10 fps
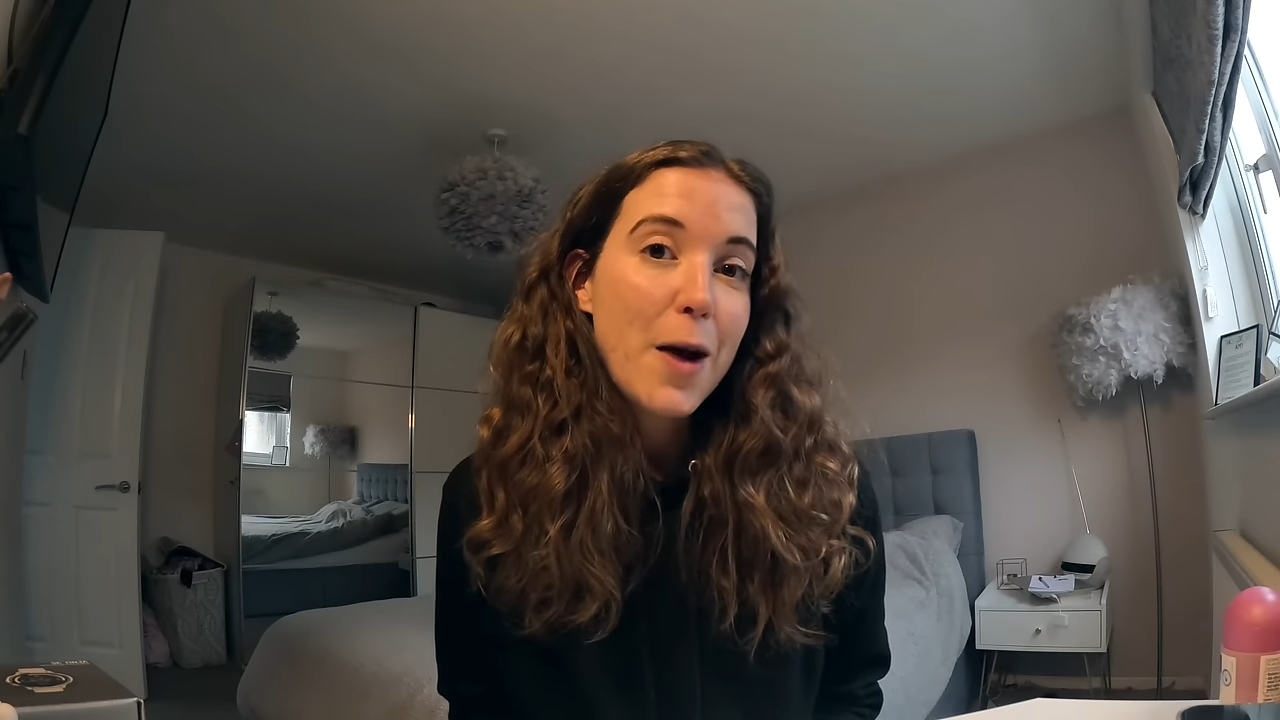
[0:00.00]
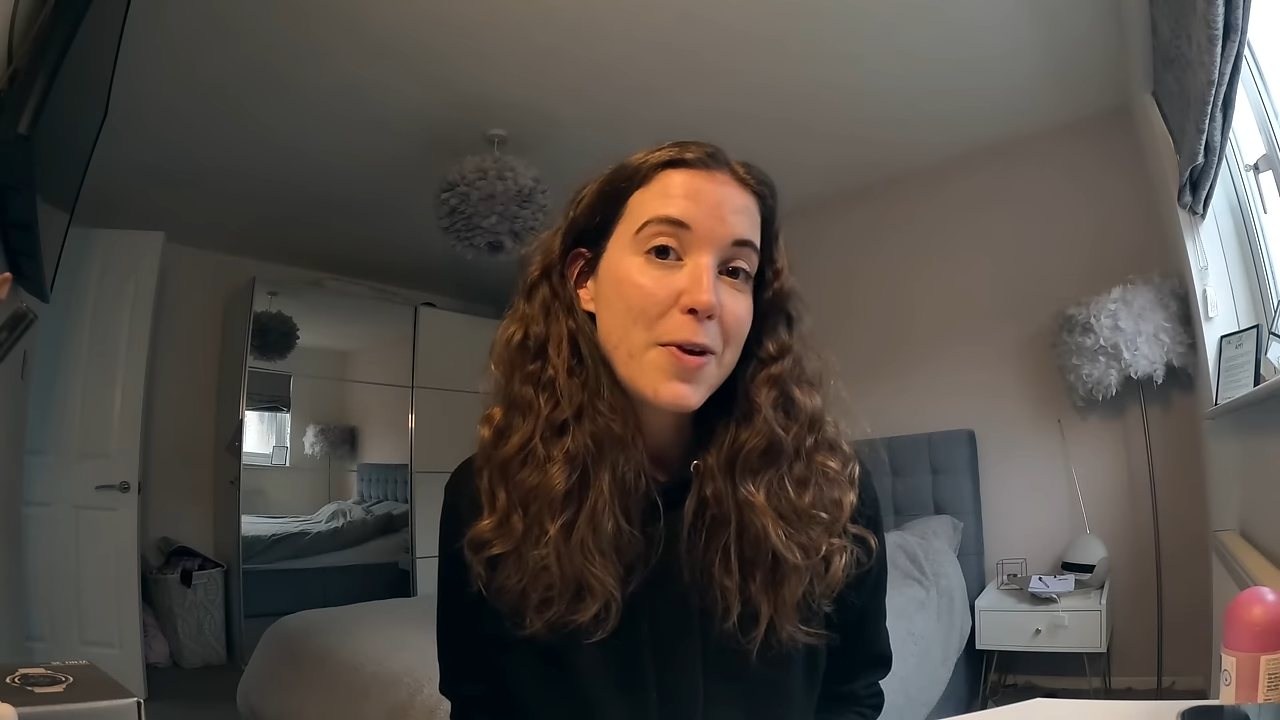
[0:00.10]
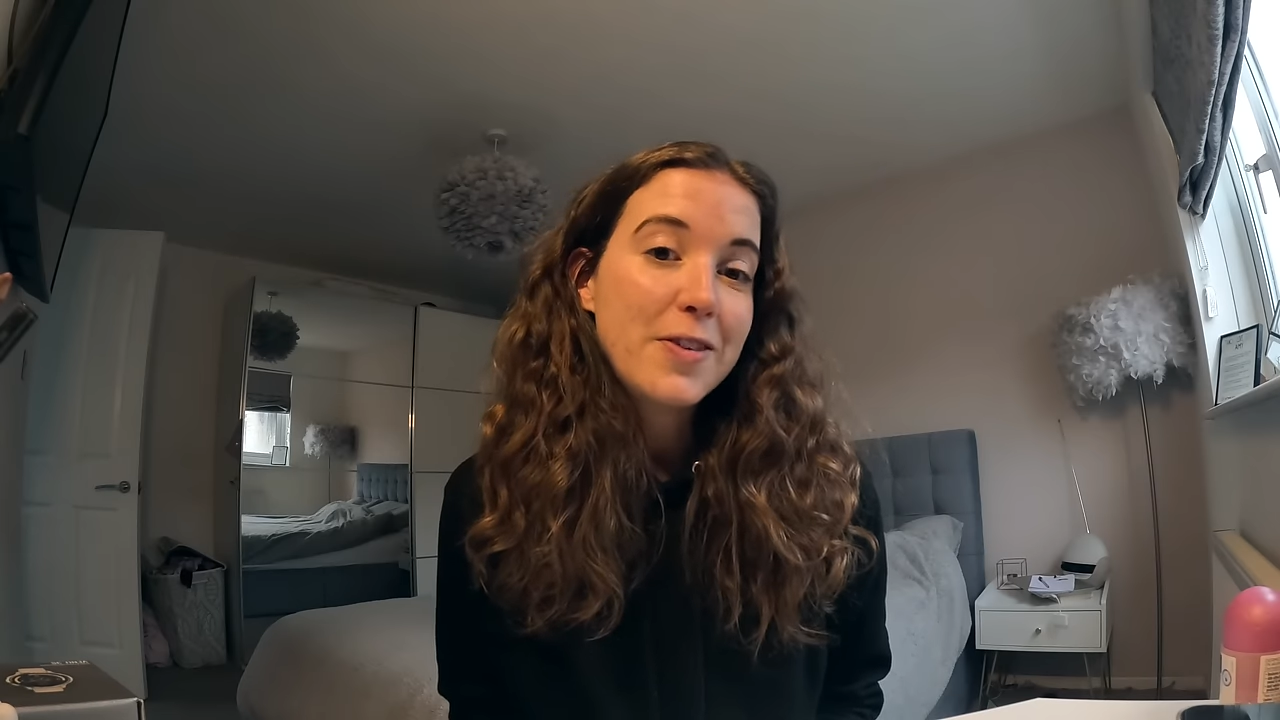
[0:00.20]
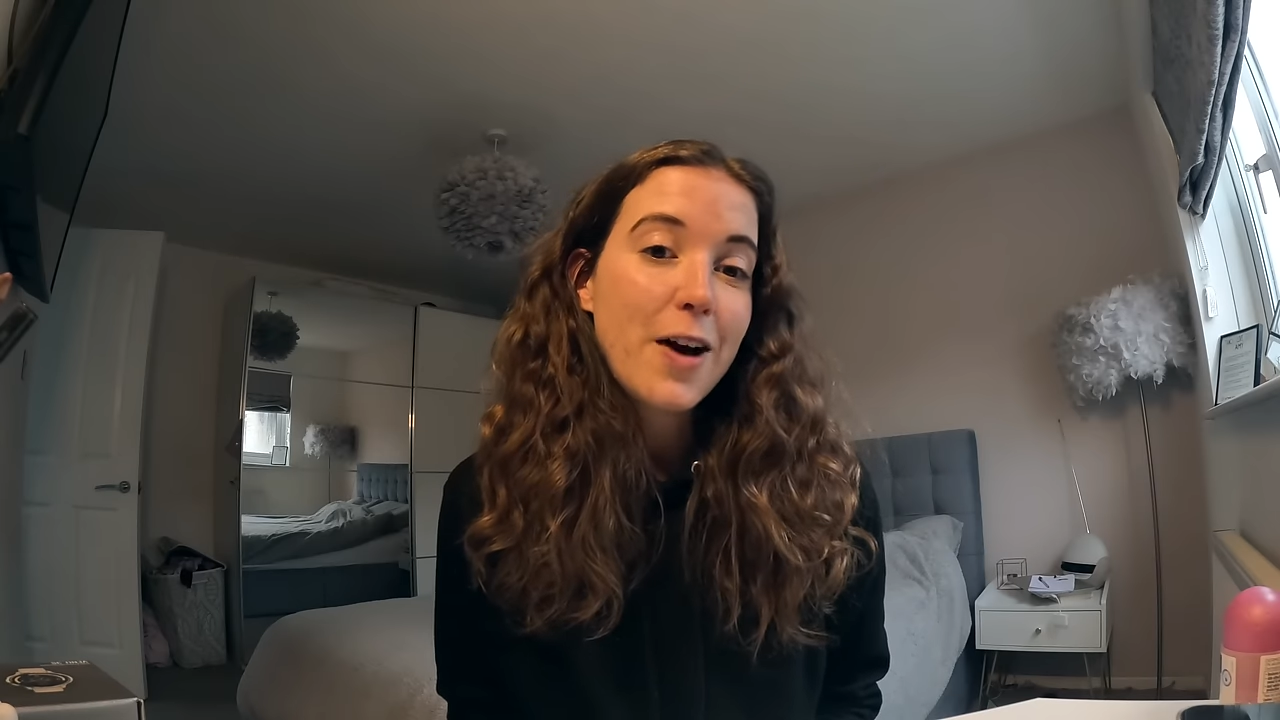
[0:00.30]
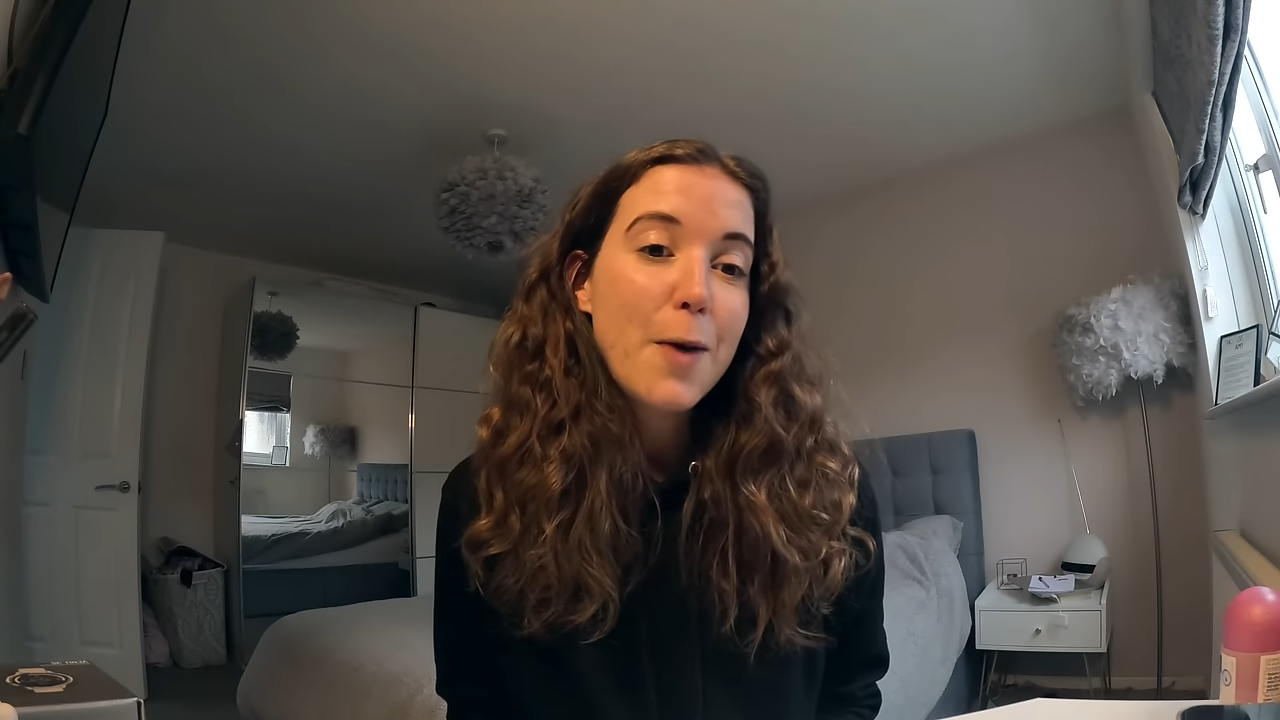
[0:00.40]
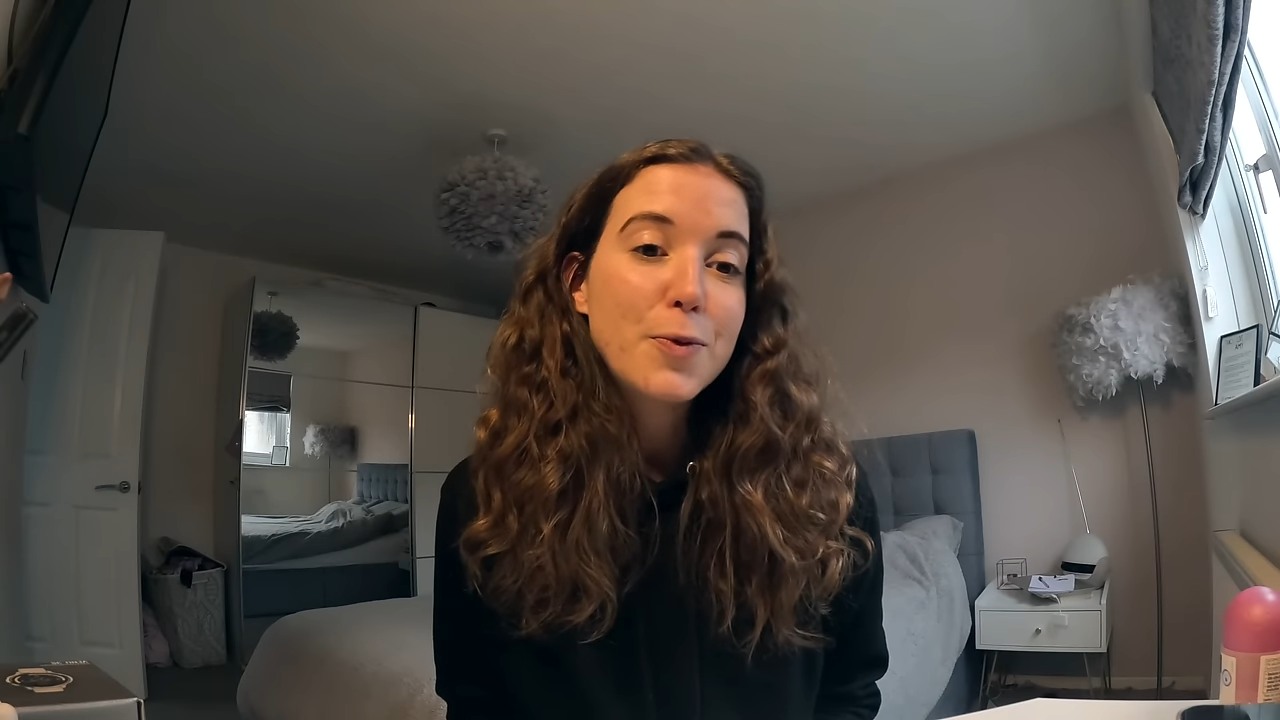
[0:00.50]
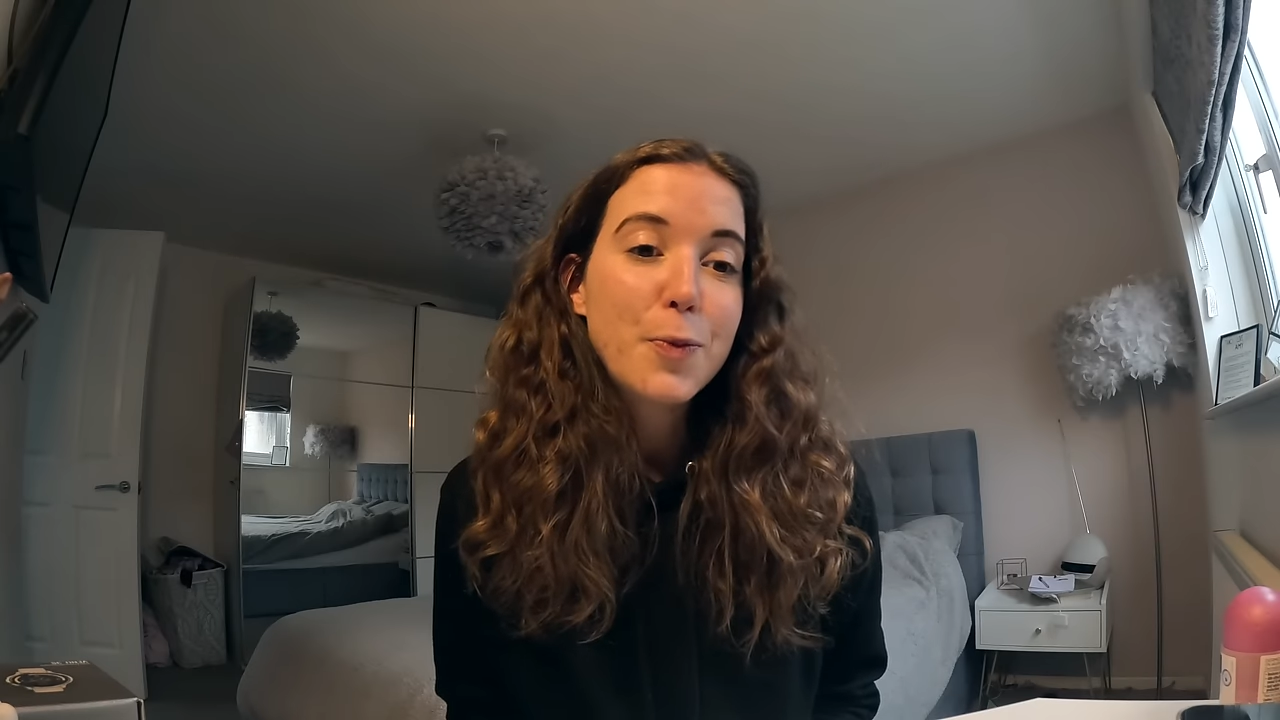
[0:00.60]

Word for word: many times,